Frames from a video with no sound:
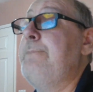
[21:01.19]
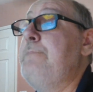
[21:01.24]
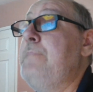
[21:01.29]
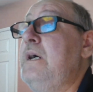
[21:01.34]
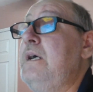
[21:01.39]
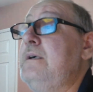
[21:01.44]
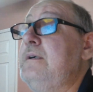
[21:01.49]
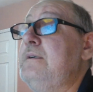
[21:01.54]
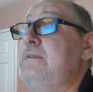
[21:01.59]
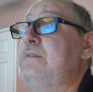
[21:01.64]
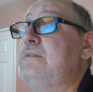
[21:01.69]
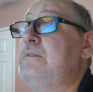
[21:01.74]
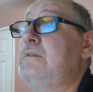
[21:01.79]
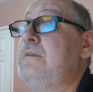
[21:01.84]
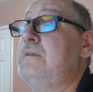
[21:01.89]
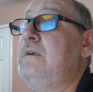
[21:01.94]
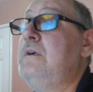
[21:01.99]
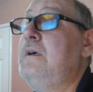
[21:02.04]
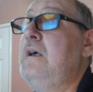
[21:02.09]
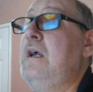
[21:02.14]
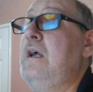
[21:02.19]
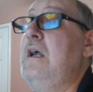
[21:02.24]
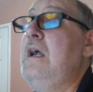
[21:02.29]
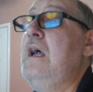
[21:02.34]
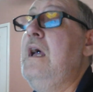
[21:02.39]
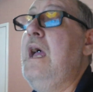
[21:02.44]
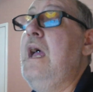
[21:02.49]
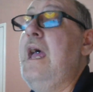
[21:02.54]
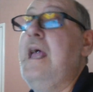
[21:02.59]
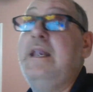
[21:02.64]
bucks,
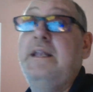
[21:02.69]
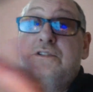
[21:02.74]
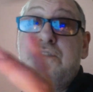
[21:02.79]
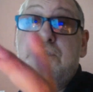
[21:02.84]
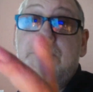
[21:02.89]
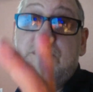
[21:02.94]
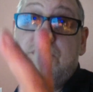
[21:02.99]
and it's